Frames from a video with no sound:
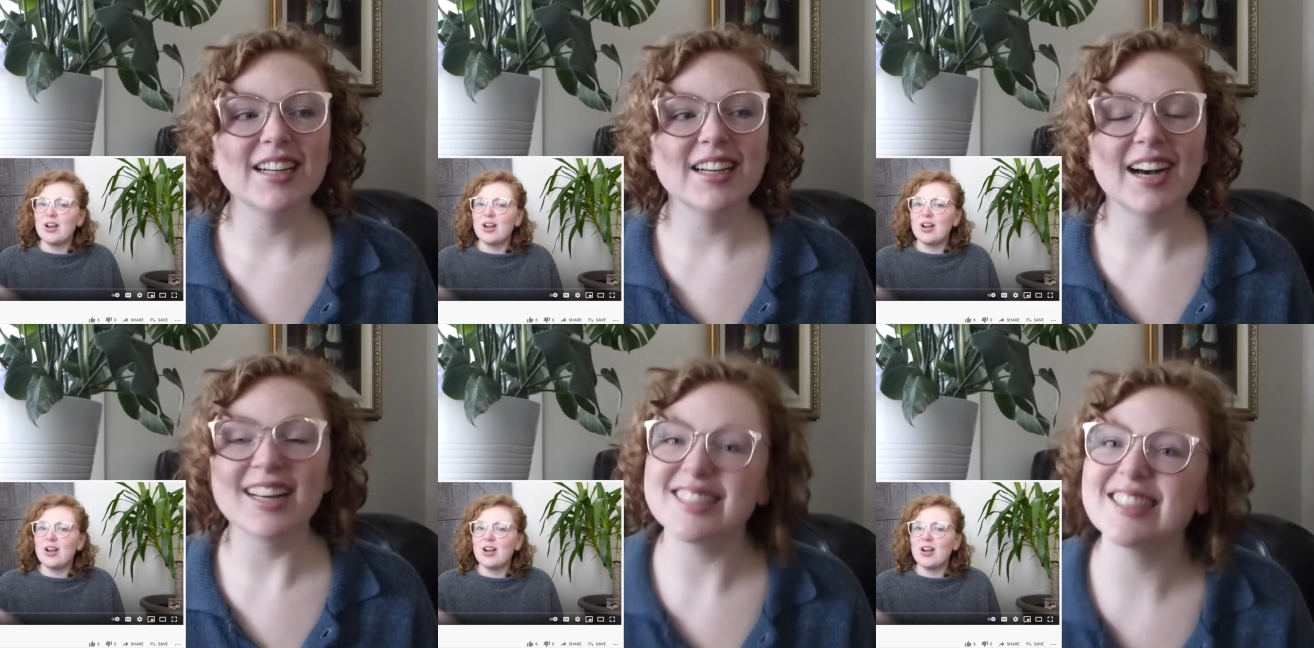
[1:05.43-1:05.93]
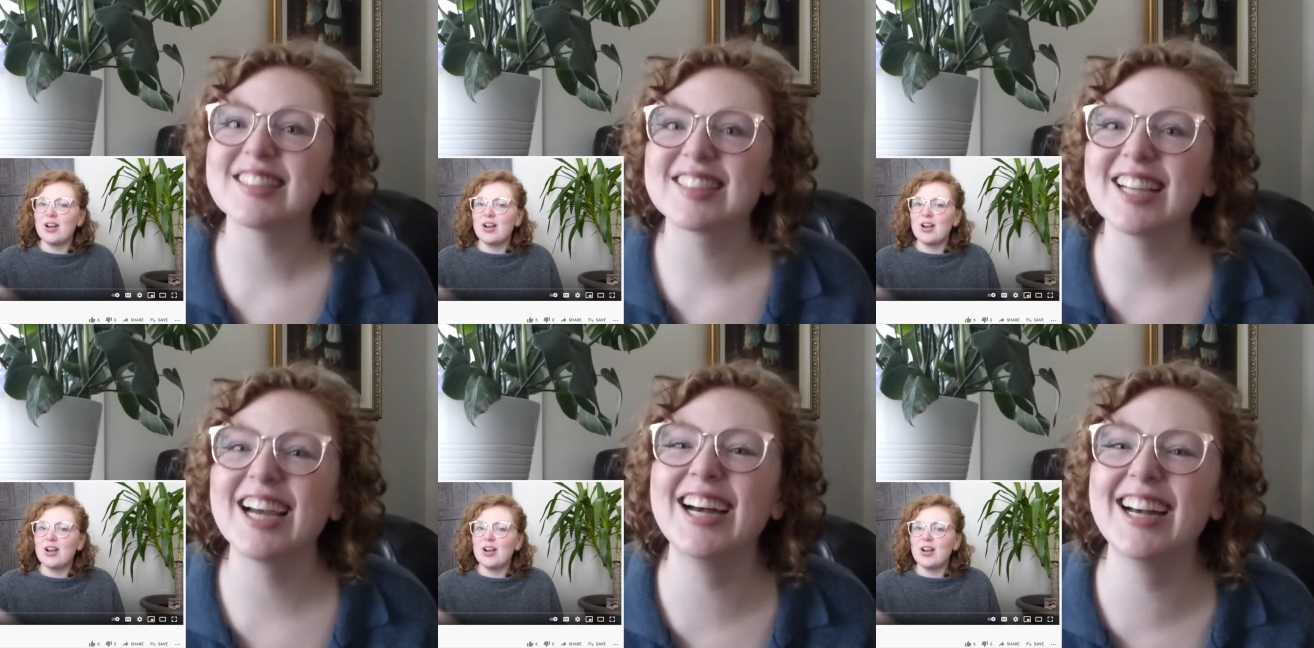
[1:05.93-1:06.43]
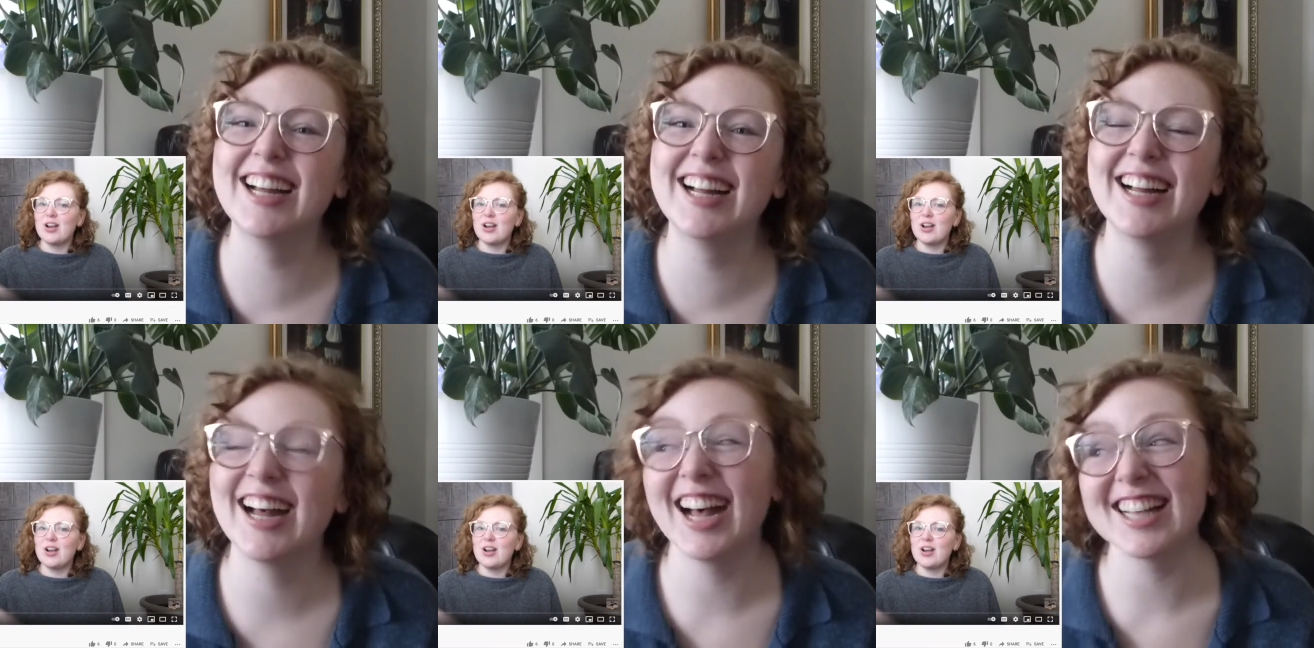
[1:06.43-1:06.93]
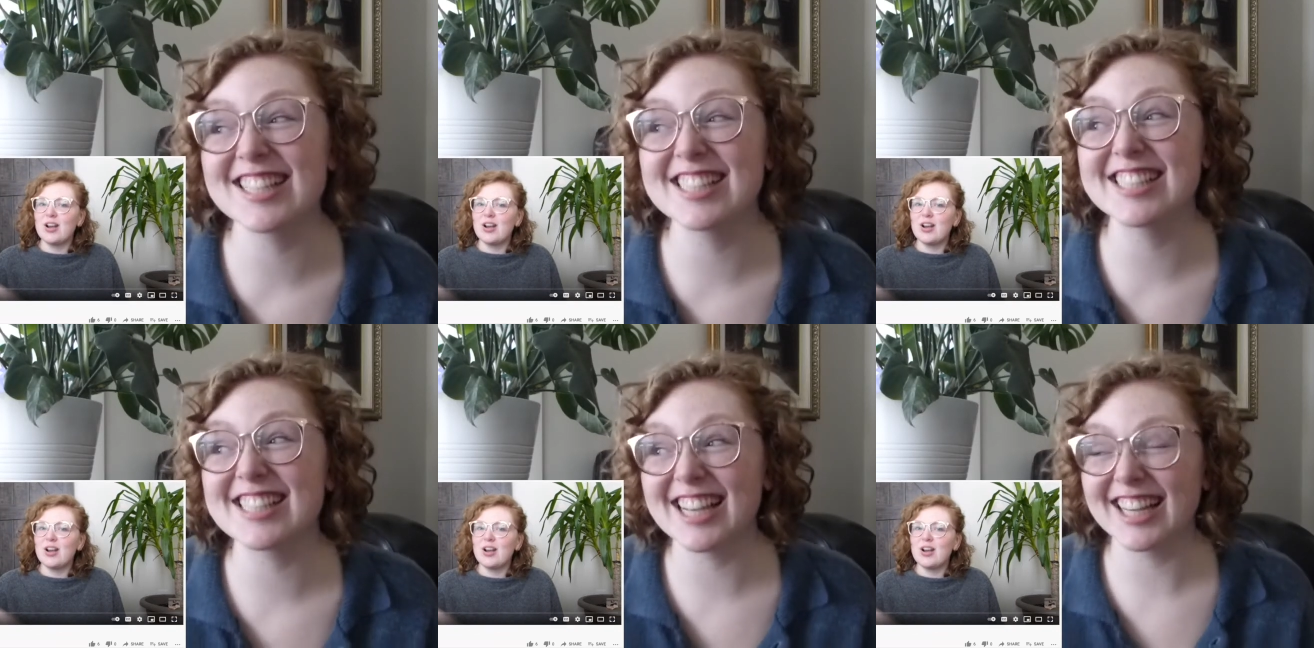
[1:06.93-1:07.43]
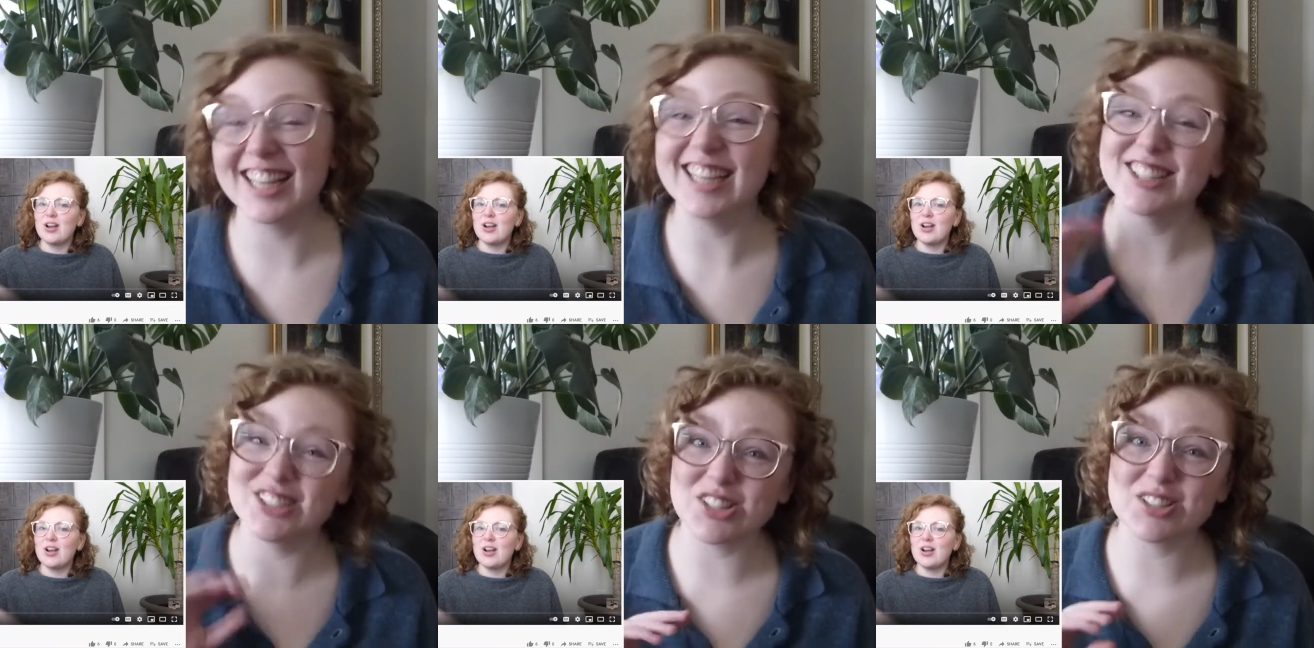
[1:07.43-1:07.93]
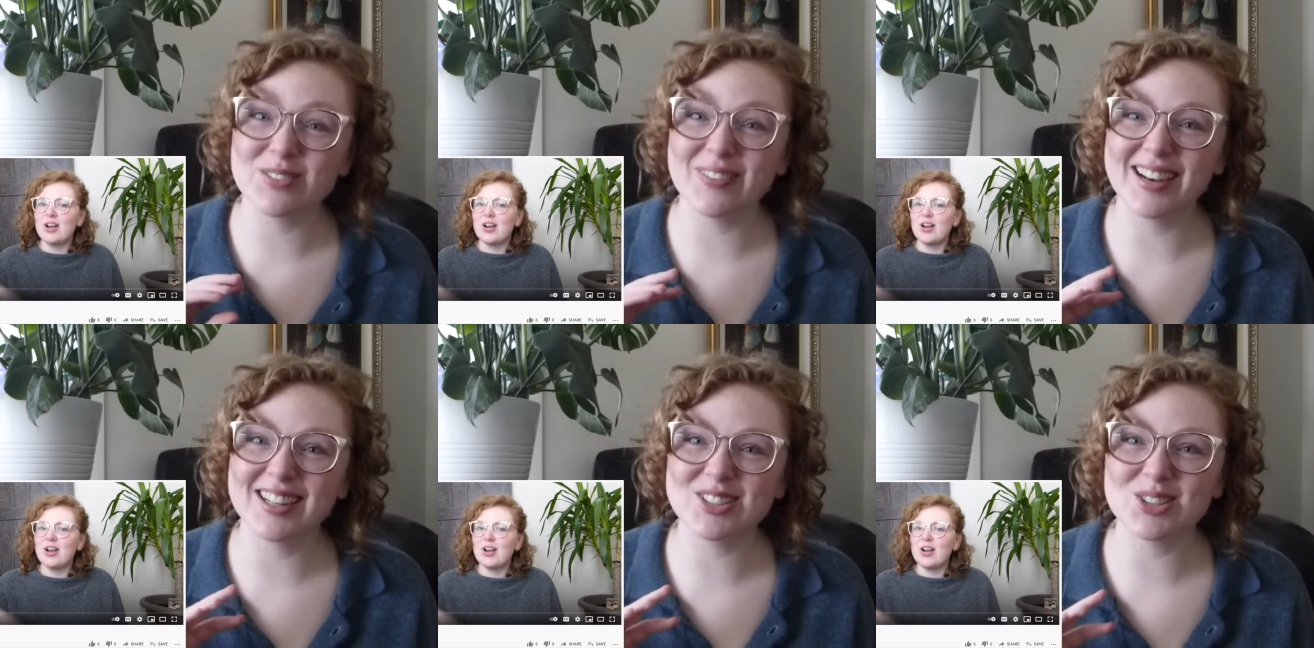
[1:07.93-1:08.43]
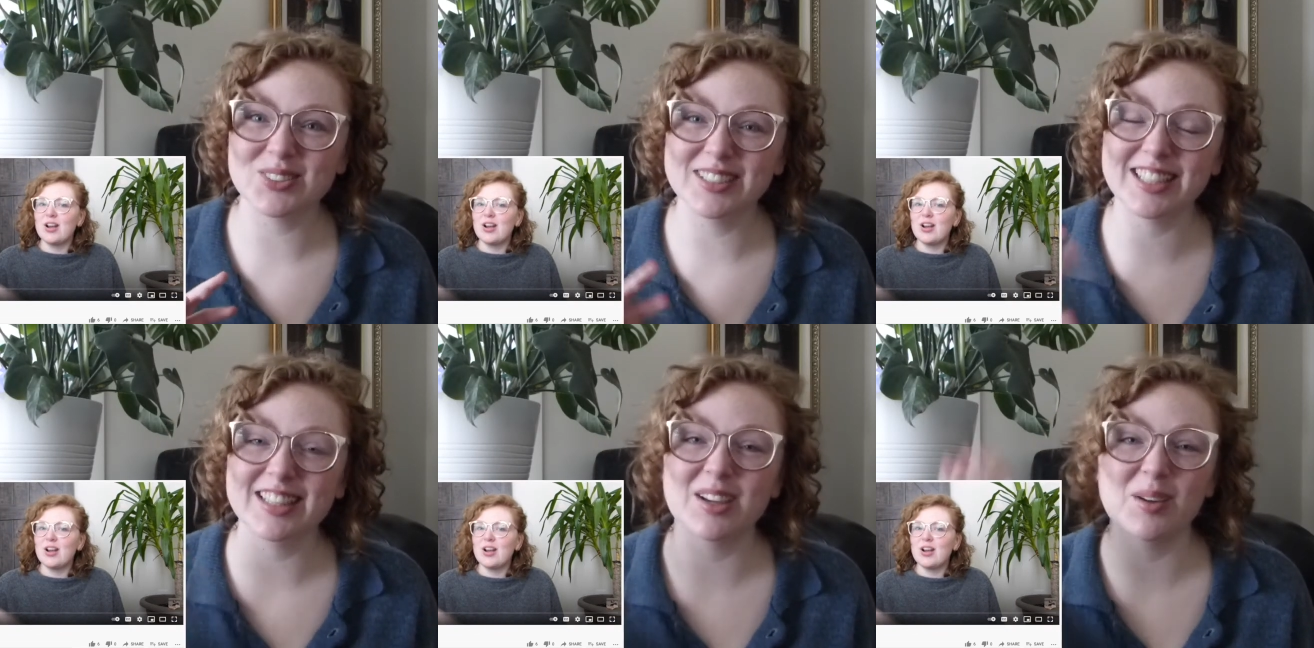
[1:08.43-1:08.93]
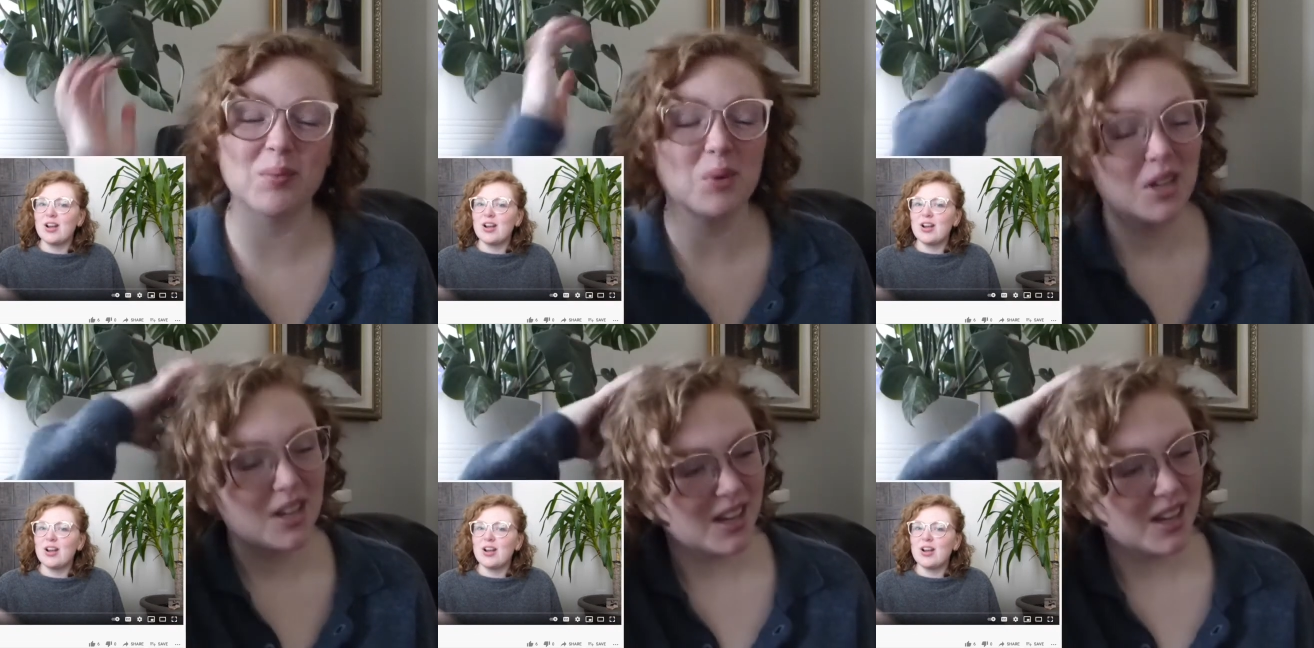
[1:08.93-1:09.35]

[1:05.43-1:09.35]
Speaker 1: I didn't. As I said, I just finished reading them,